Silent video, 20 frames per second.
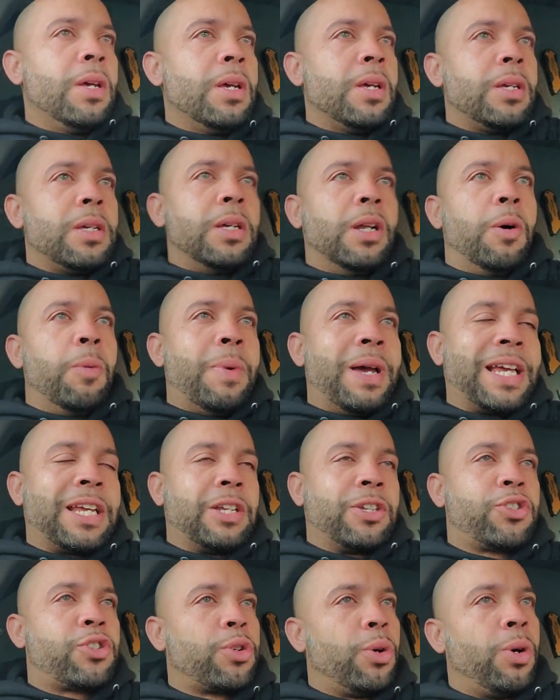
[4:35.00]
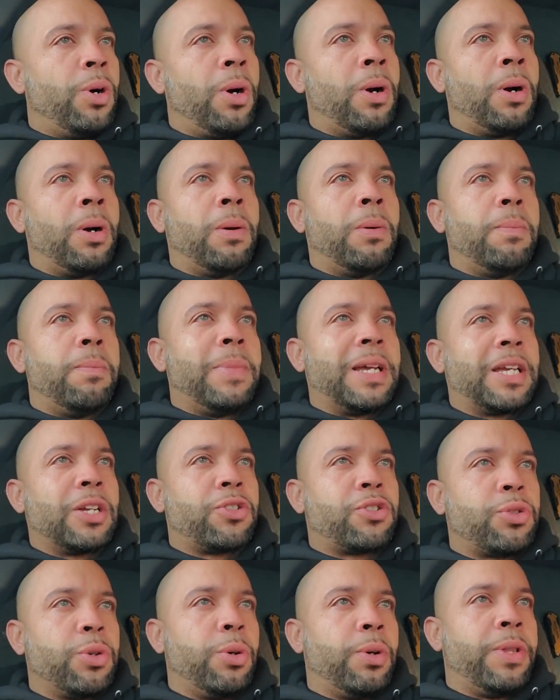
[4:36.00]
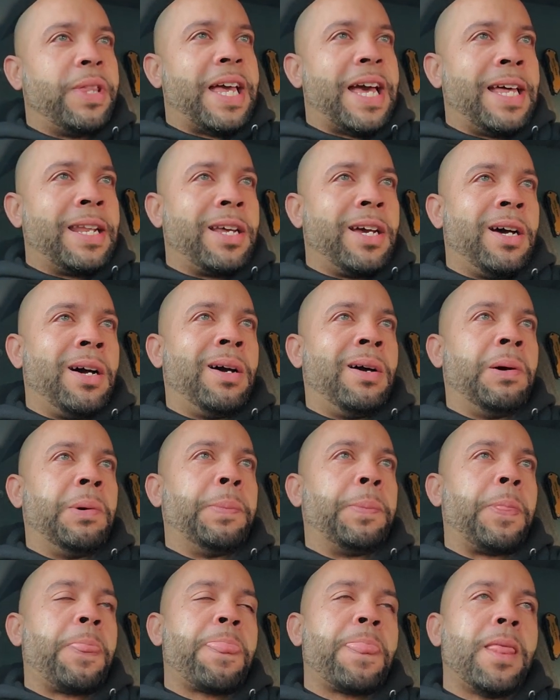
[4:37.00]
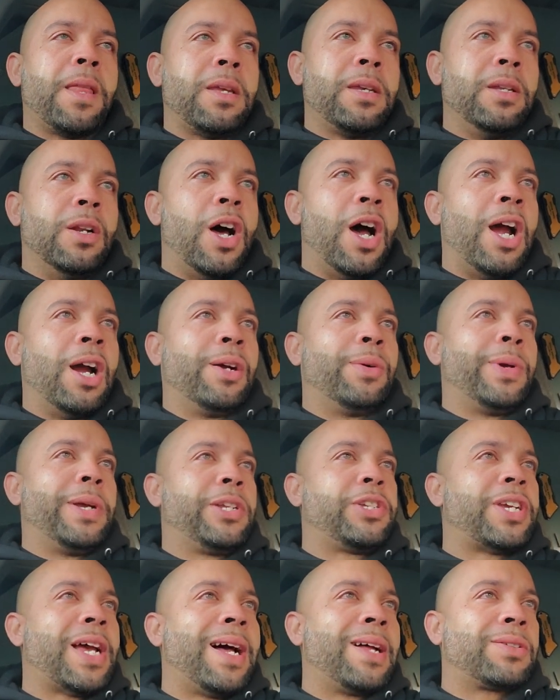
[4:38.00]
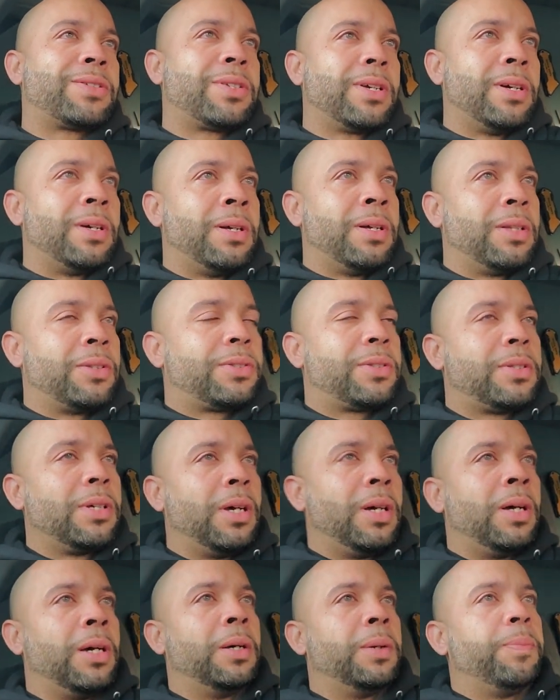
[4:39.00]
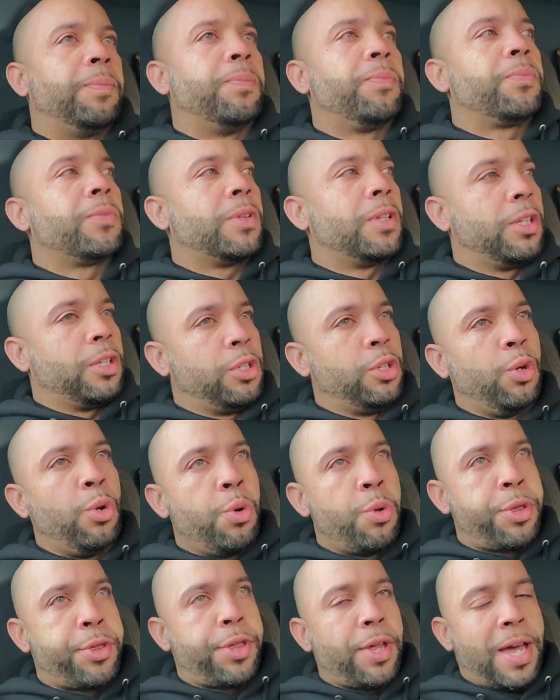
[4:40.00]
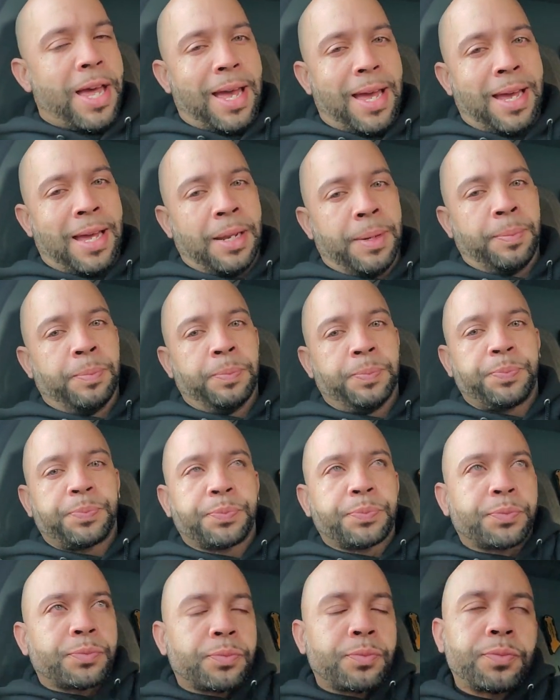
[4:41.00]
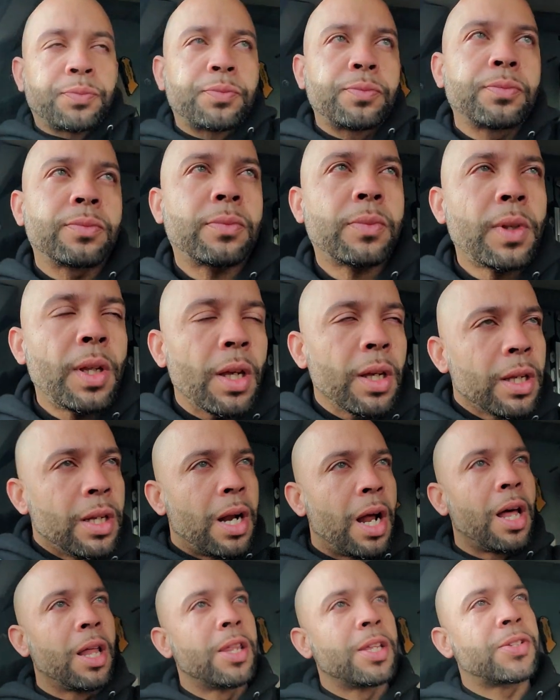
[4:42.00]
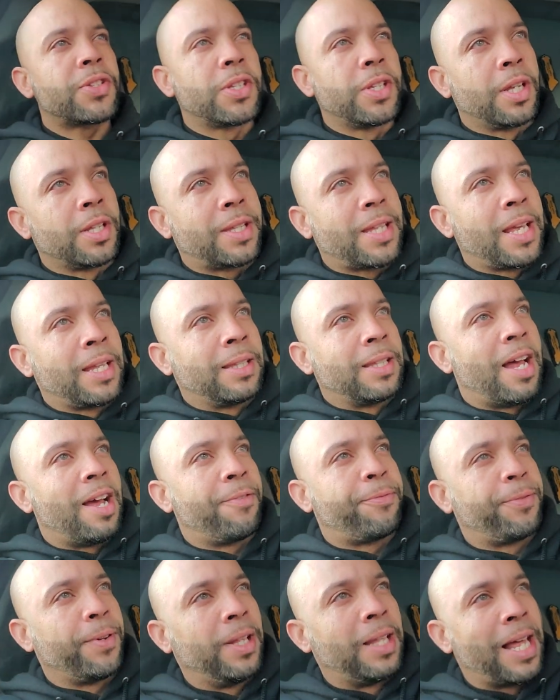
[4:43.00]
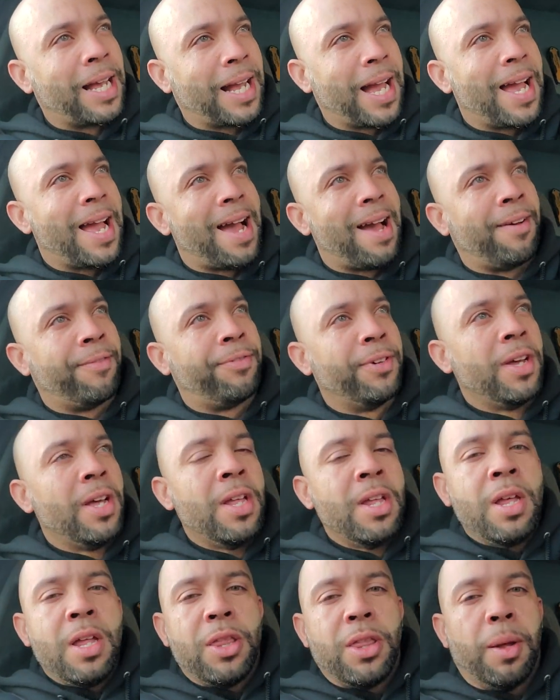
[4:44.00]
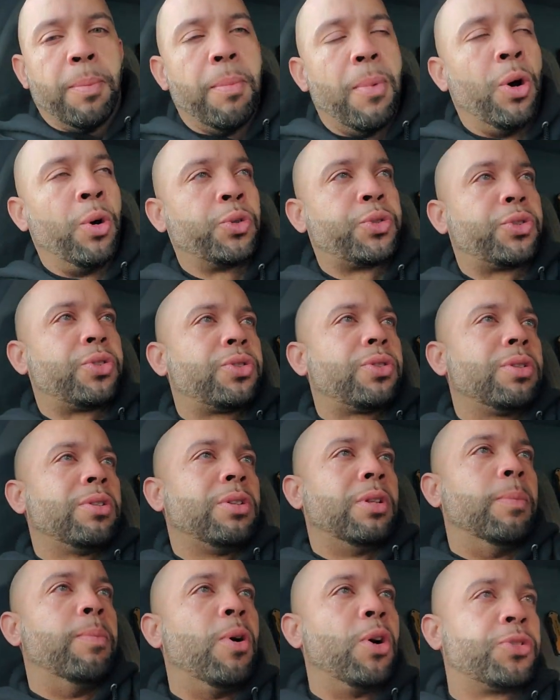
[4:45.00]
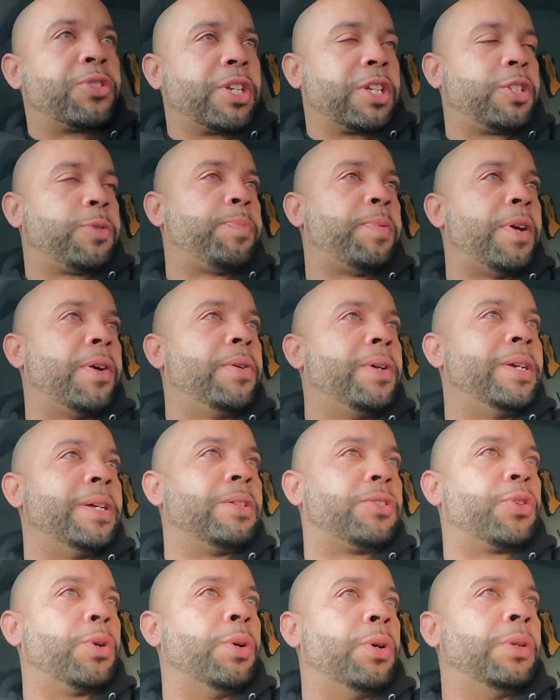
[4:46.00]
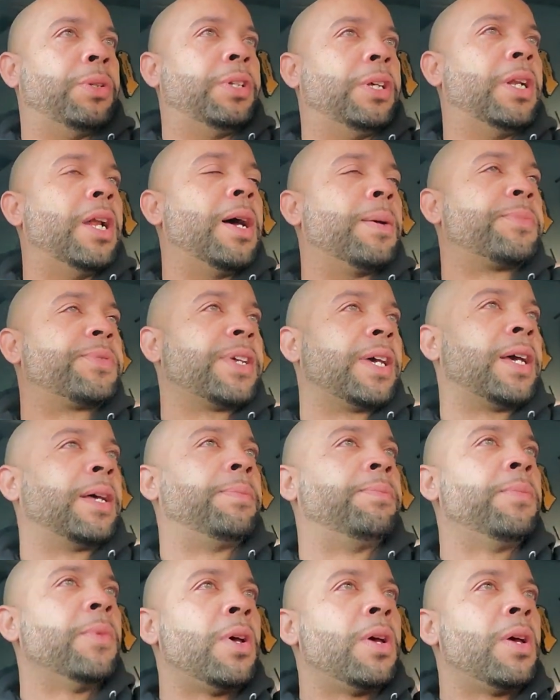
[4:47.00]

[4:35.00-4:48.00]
making sure that I reach out to the youth. And this is the thing that I feel like I have the most experience on, what I'm saying,